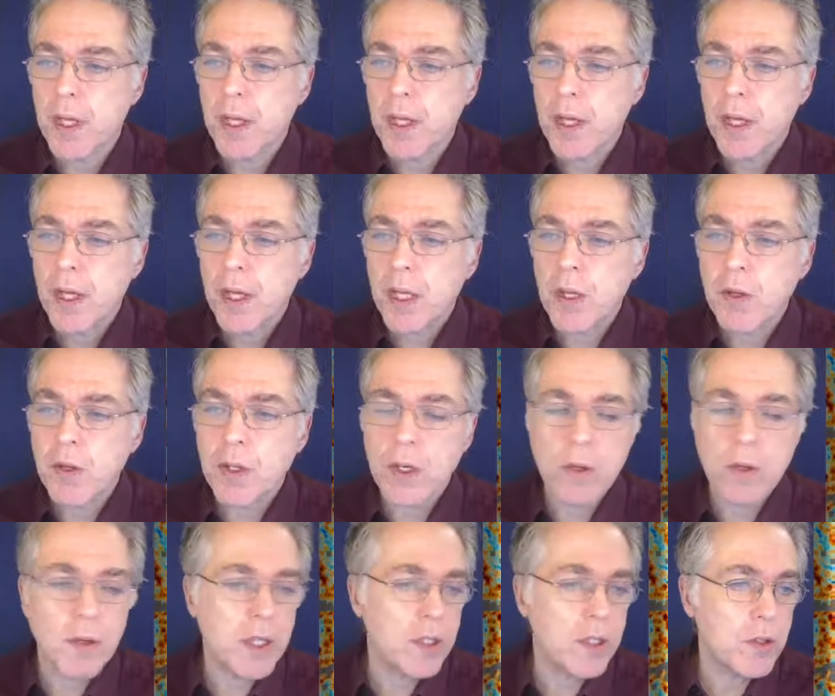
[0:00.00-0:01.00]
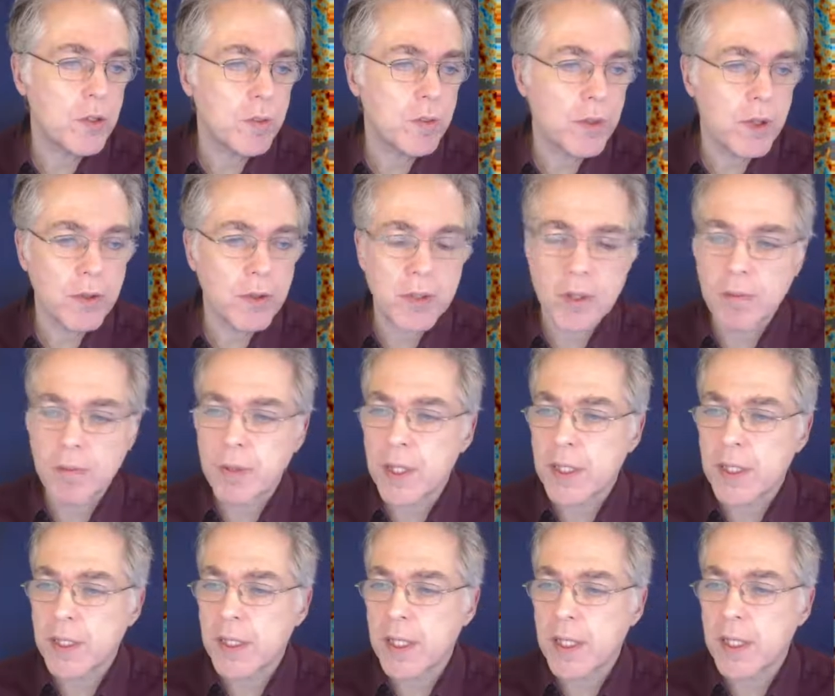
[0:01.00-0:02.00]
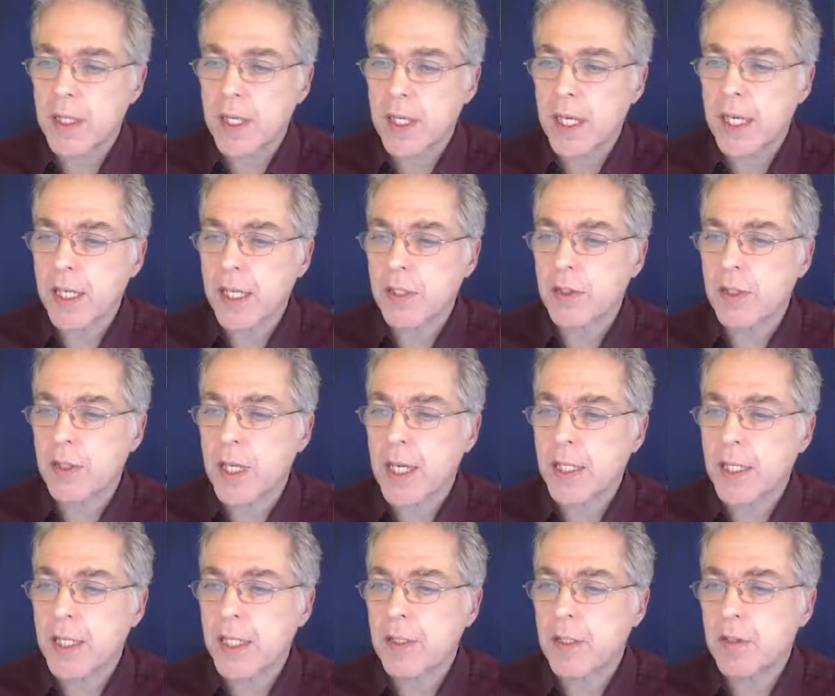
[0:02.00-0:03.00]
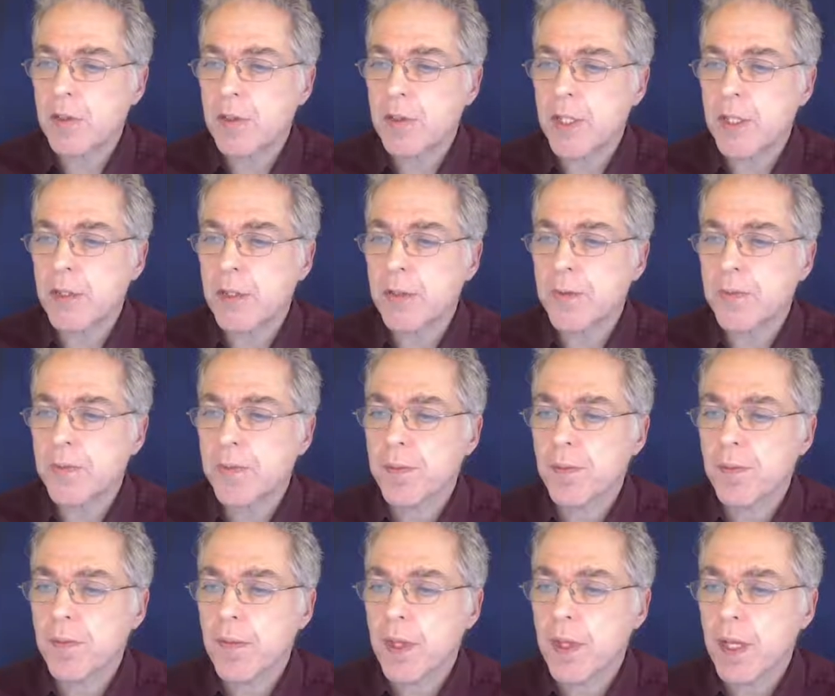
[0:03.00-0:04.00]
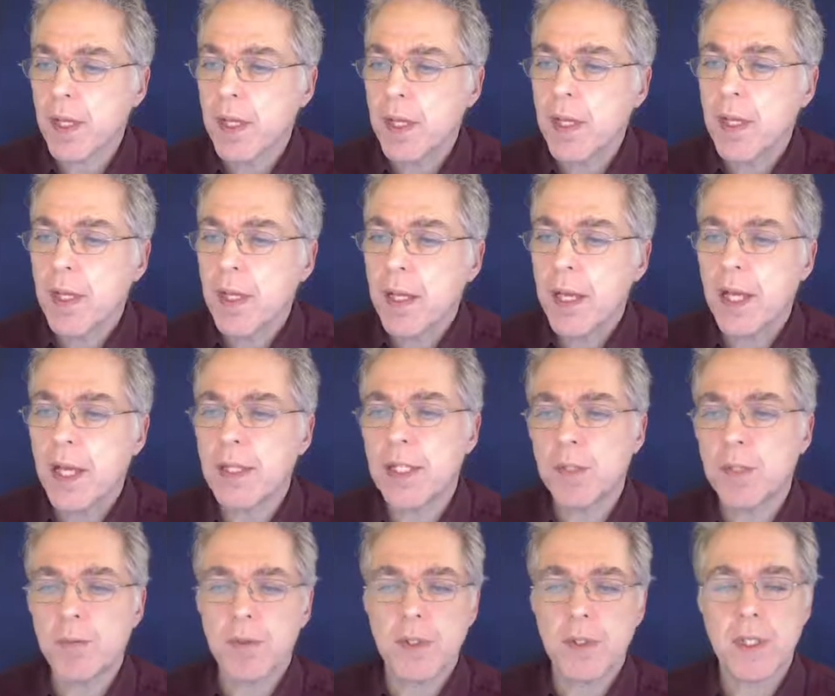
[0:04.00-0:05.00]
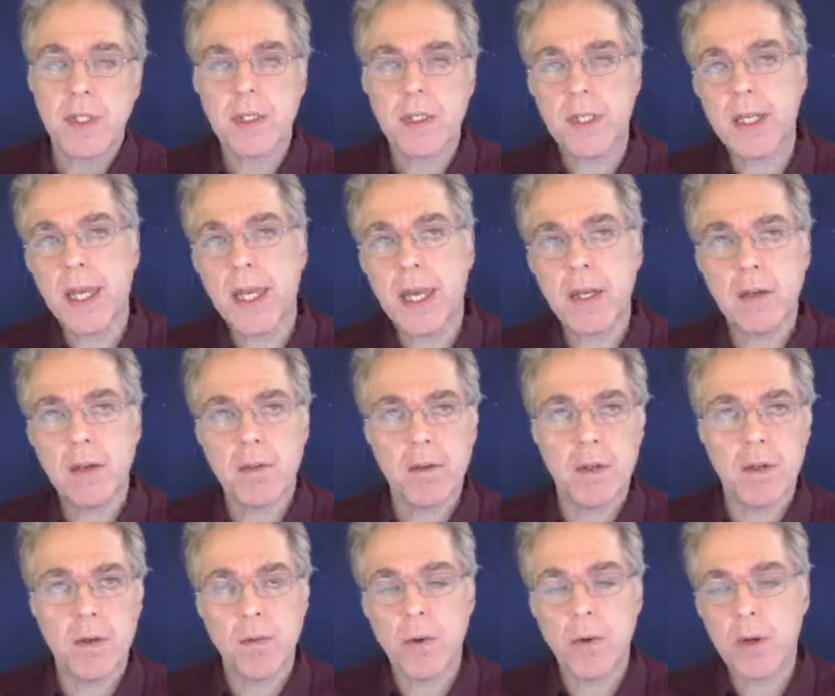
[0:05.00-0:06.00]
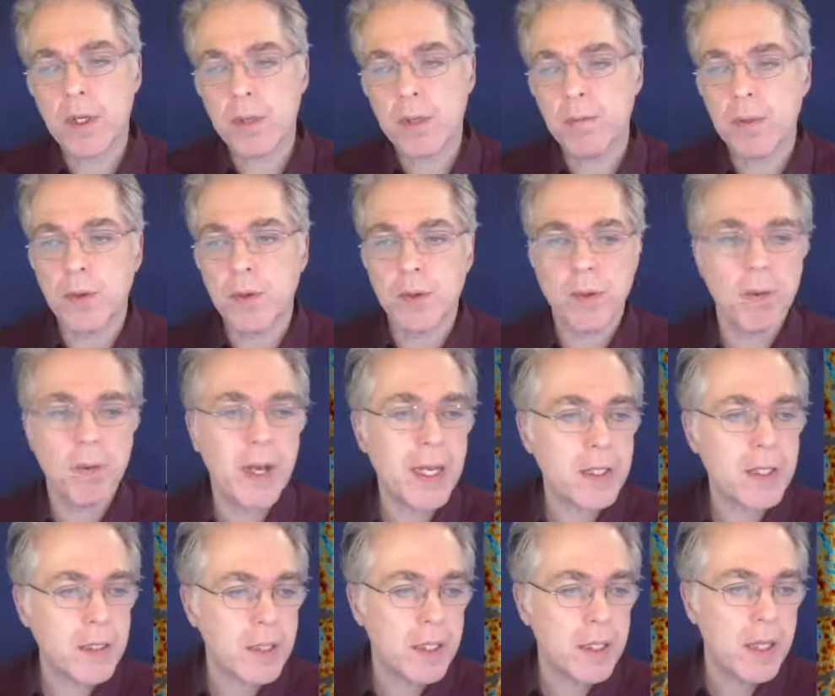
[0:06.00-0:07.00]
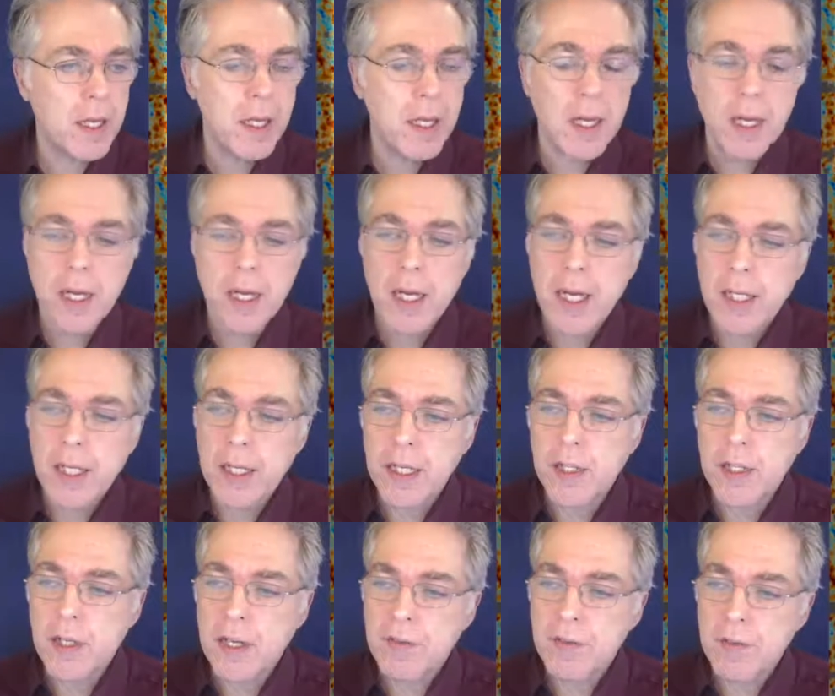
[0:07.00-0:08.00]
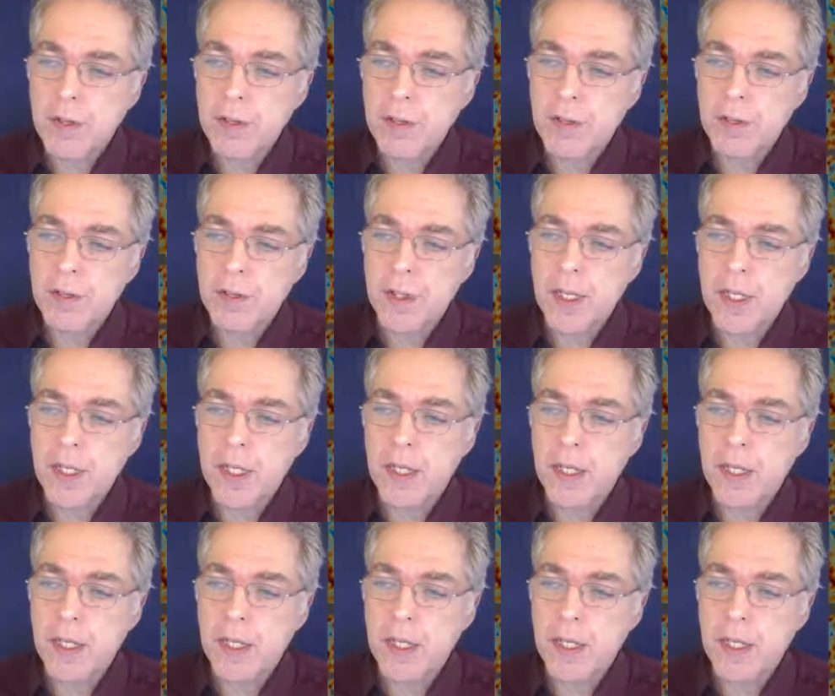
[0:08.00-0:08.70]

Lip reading: You go into proton plus electron antineutrino. And these processes again work in both ways. And then you have also the